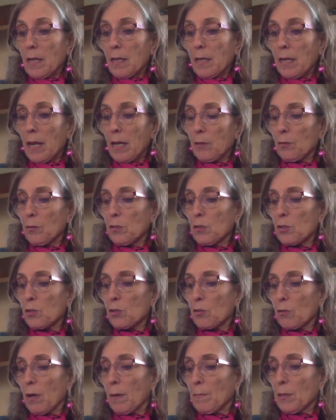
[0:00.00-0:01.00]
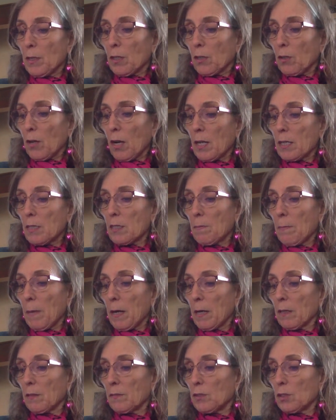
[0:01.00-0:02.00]
Katherine scrubbed it across the
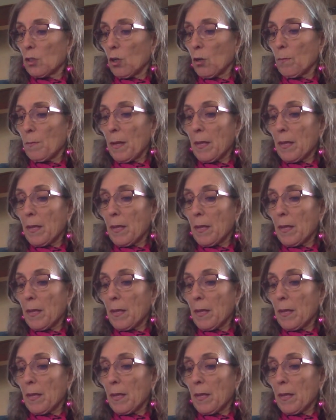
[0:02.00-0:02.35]
bar of soap